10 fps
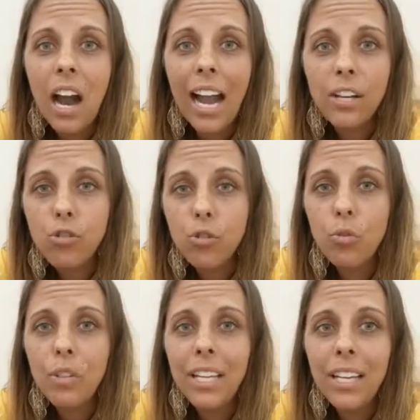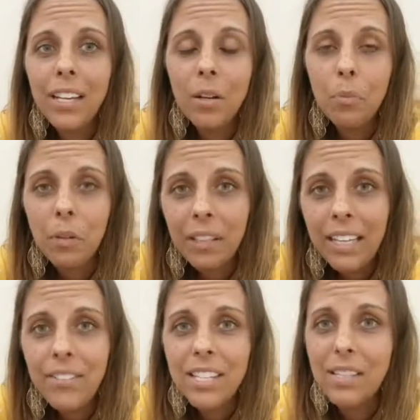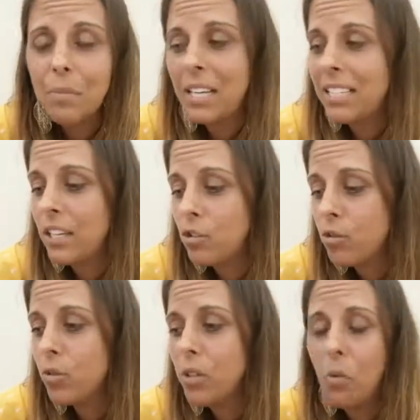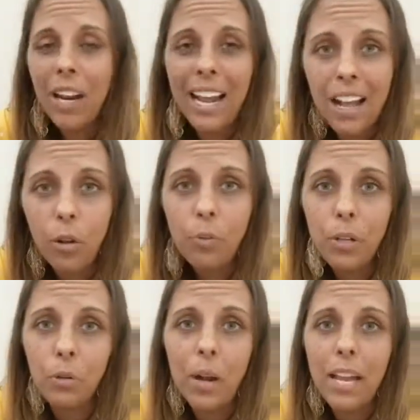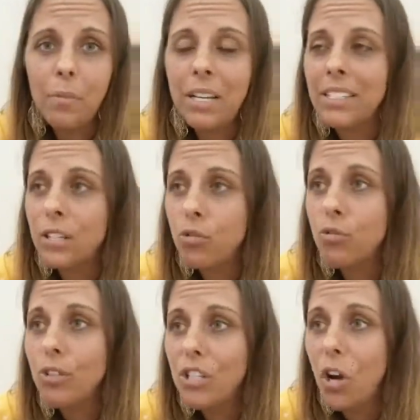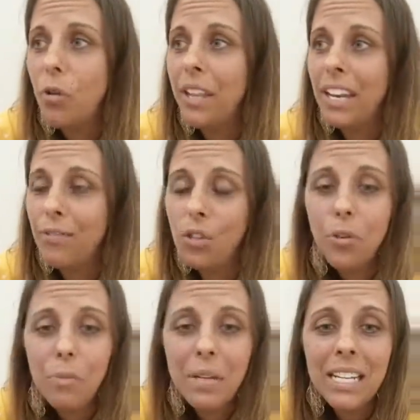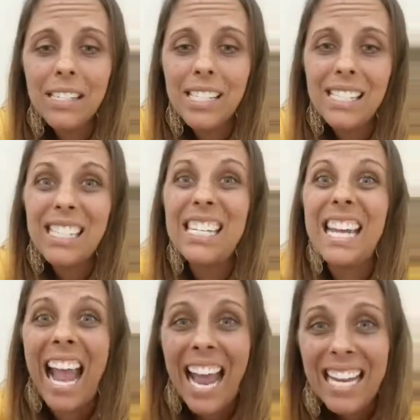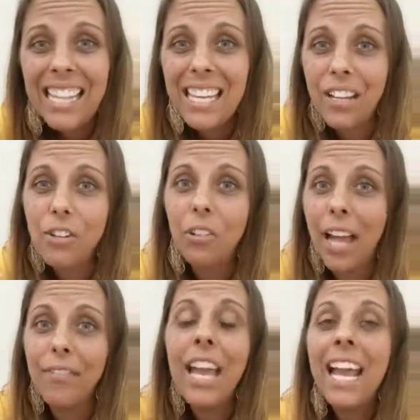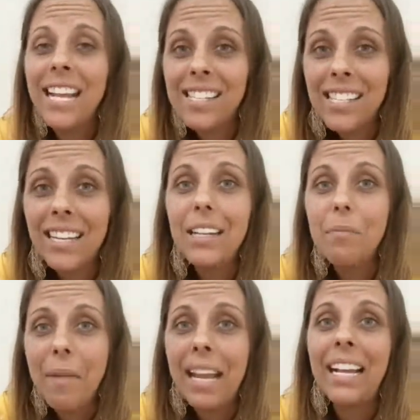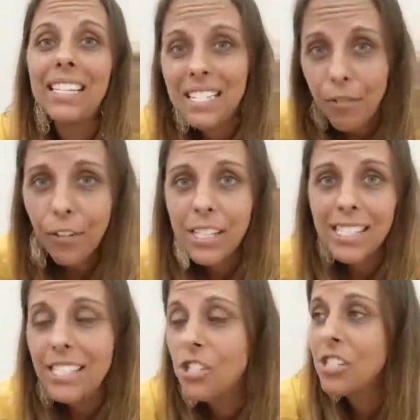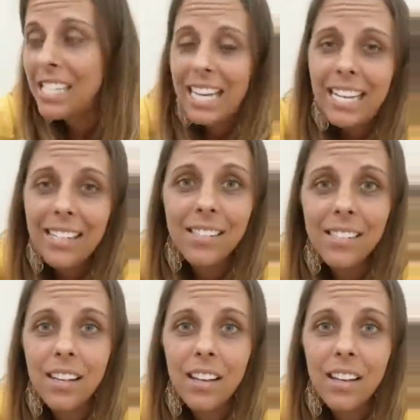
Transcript: I truly believe this, and because I truly want to help you, and because I truly know that if you can be consistent in anything in your life, it's going to make a difference. It just is.